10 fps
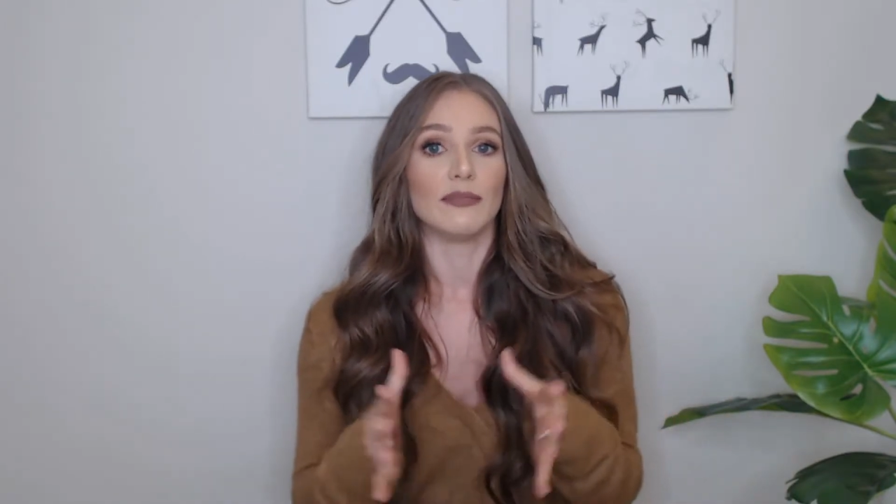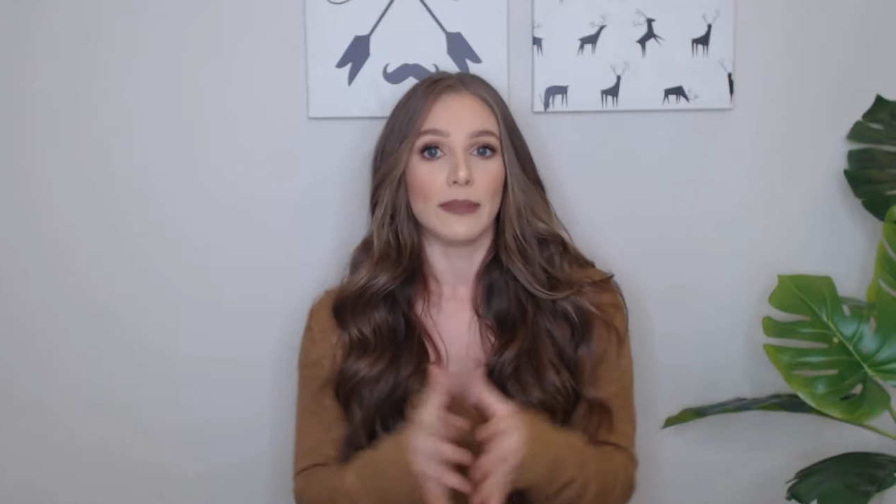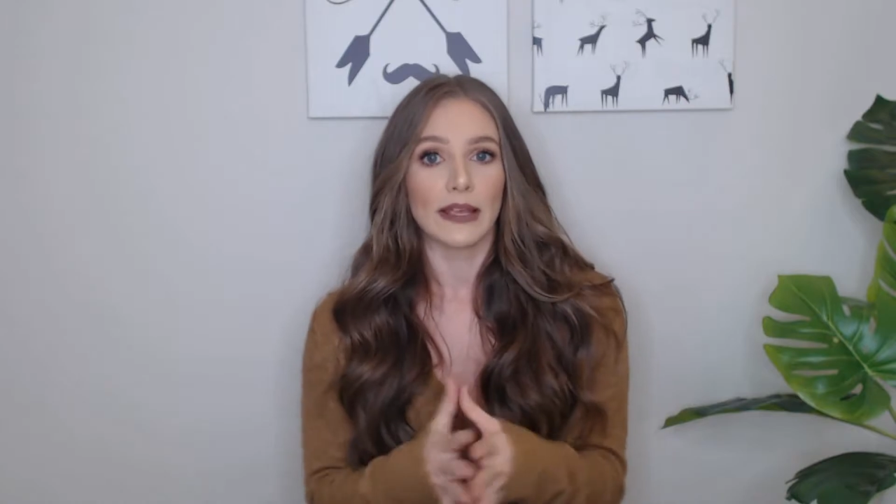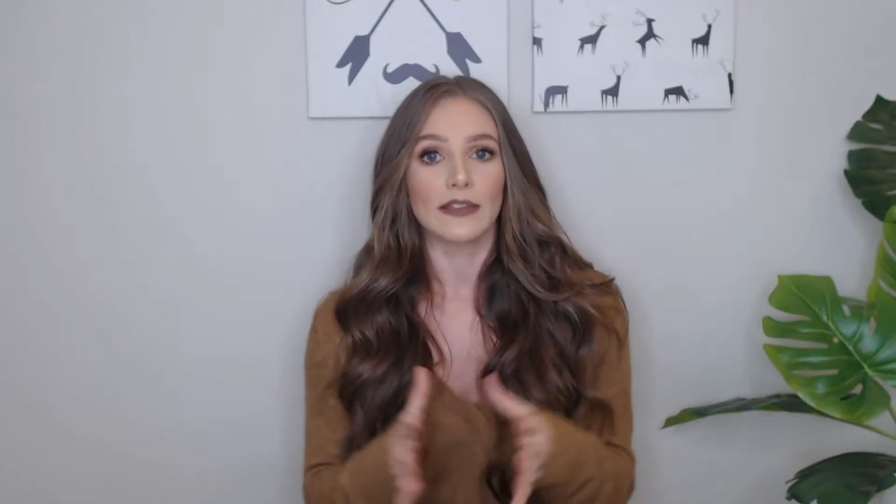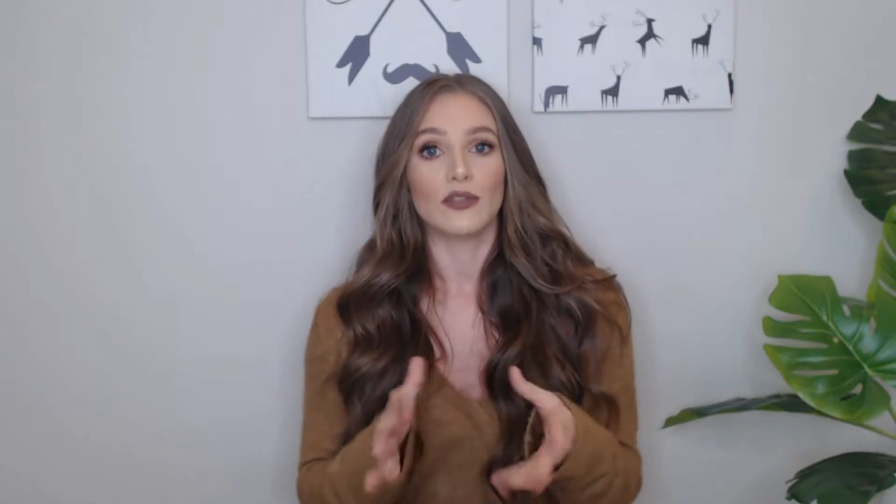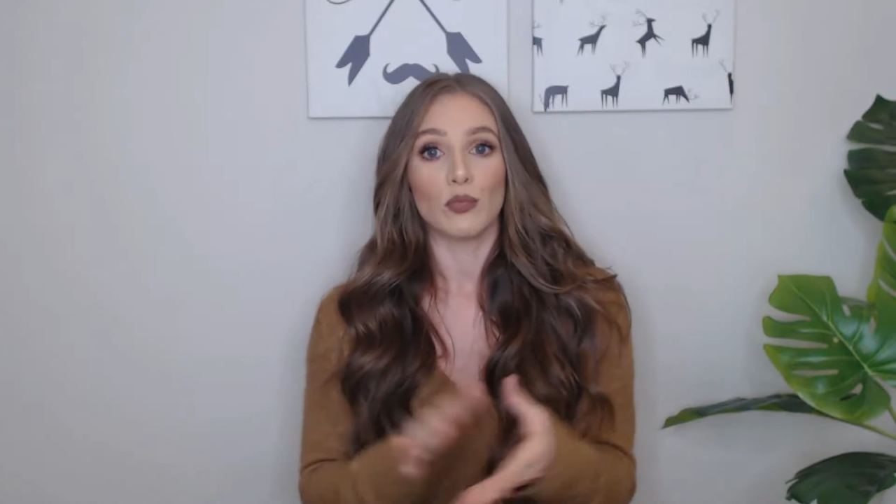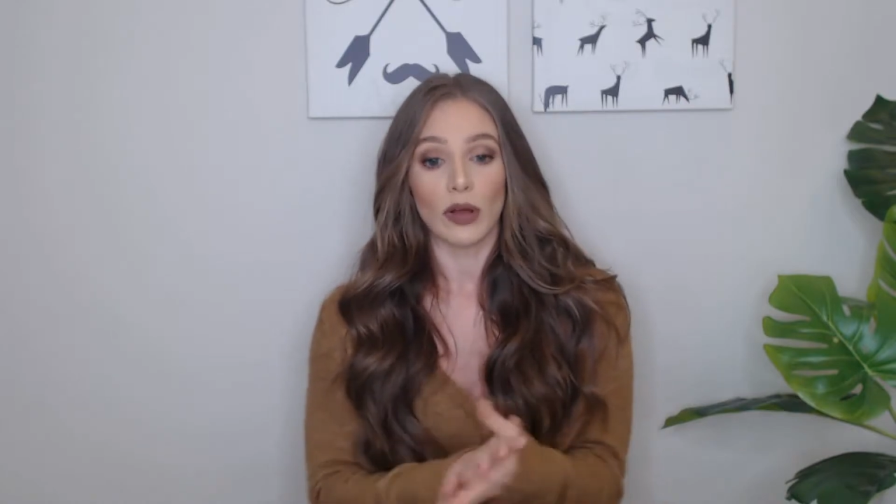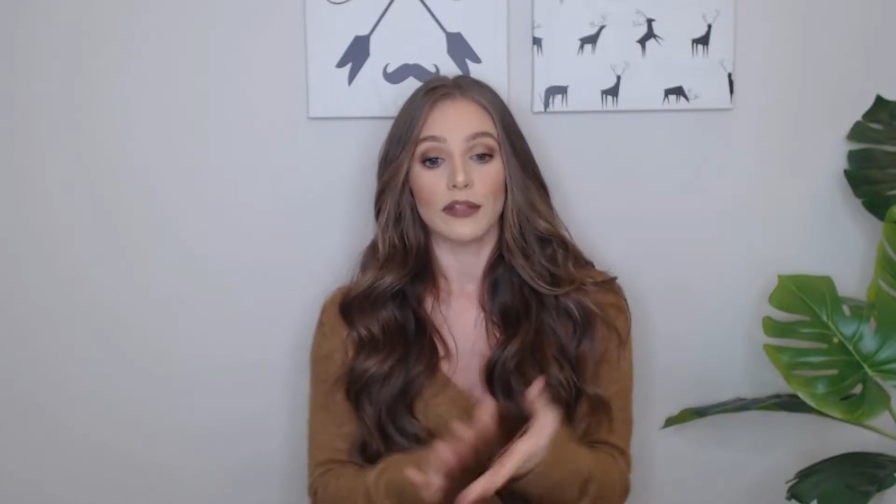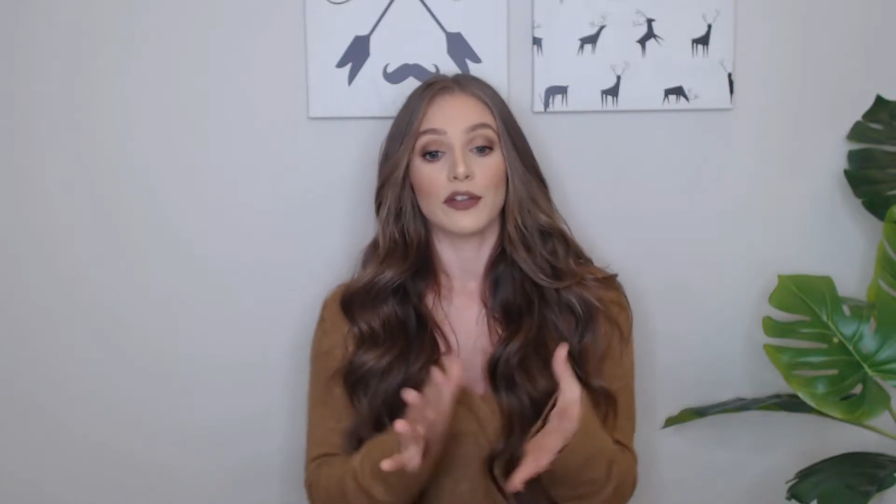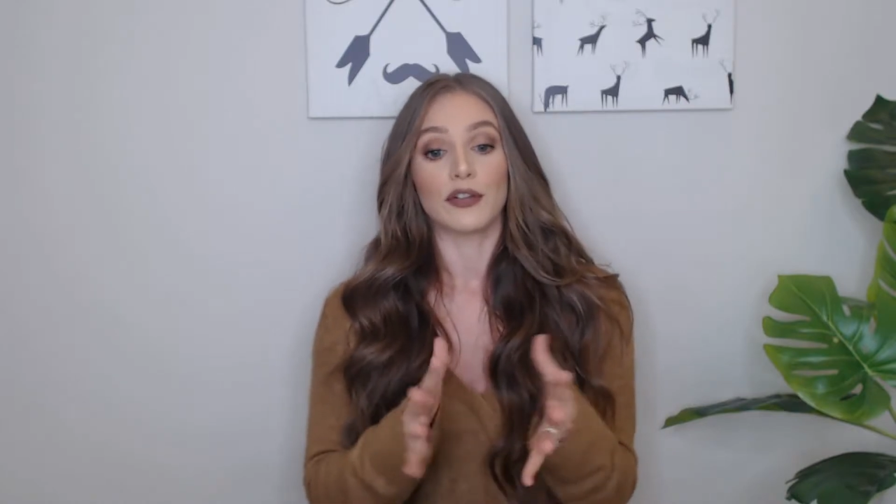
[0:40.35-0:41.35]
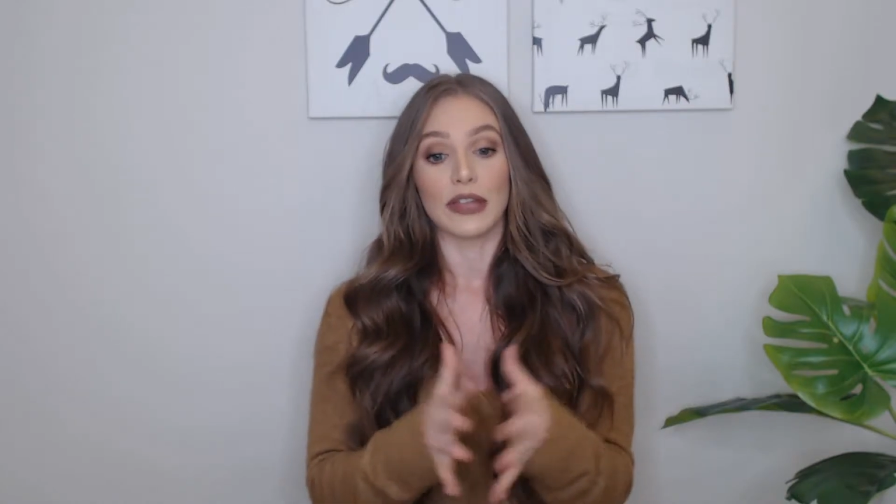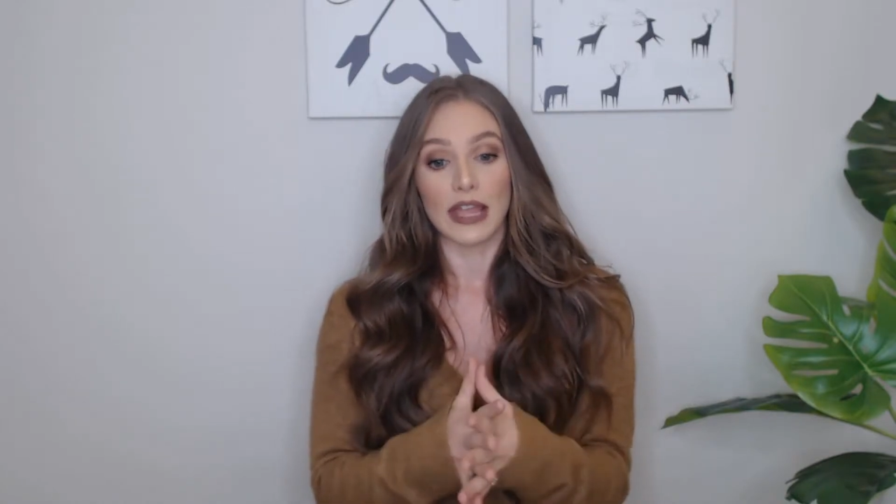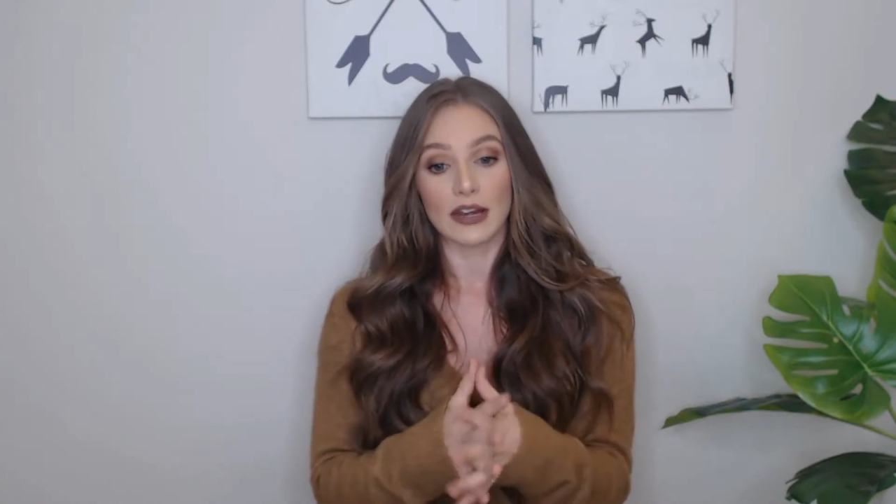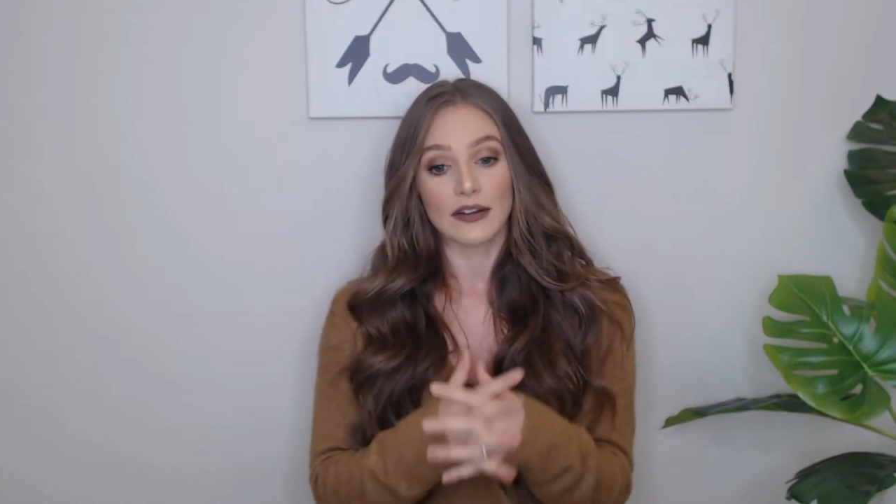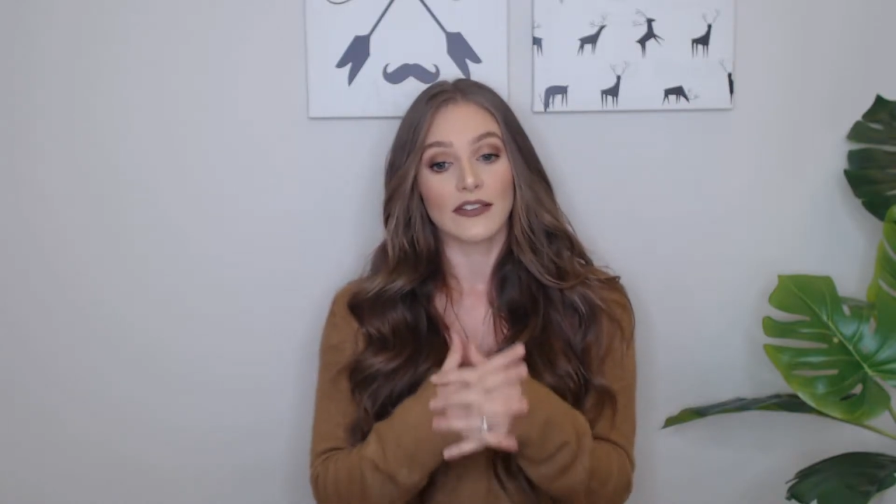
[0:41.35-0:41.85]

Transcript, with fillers: your biggest wealth creator.